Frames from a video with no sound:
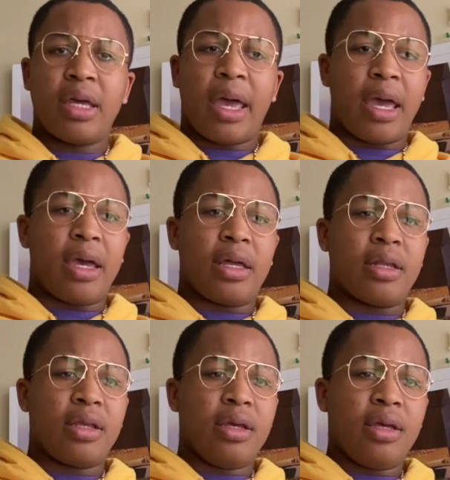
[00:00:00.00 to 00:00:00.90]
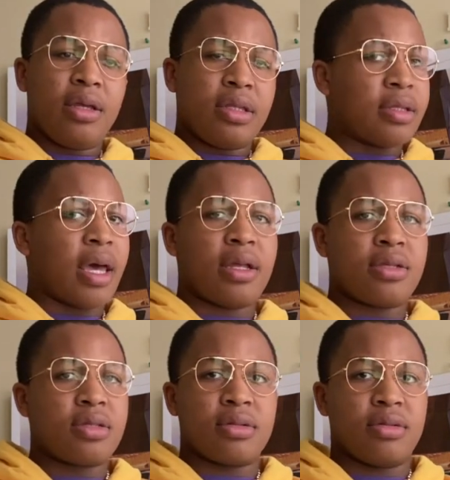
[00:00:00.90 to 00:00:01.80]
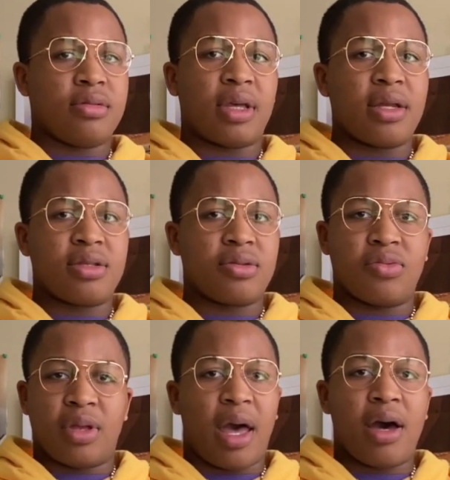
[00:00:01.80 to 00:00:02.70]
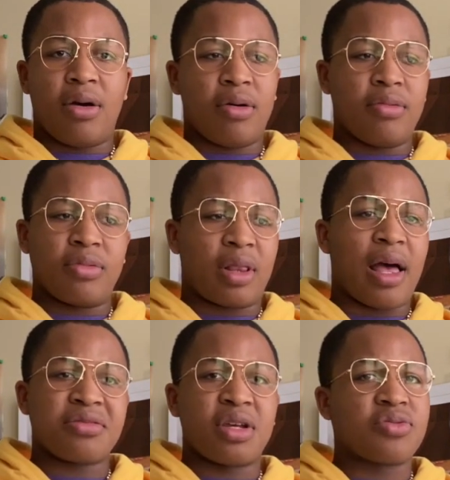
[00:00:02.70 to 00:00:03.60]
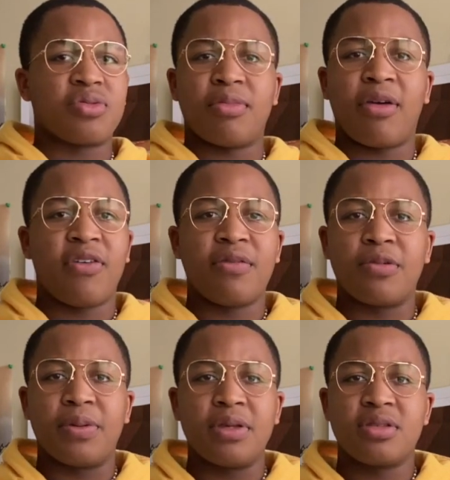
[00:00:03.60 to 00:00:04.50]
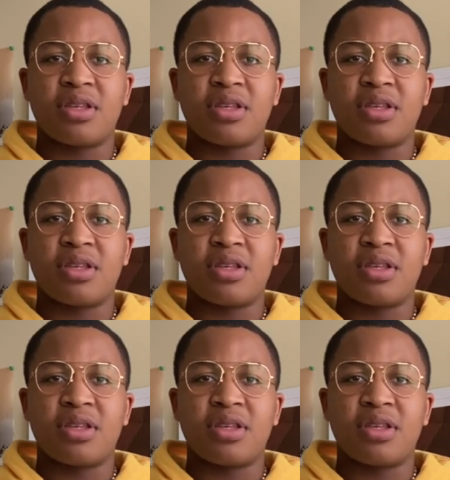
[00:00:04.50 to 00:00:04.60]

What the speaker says: And that's how Glasnoff's one of my favorite pieces.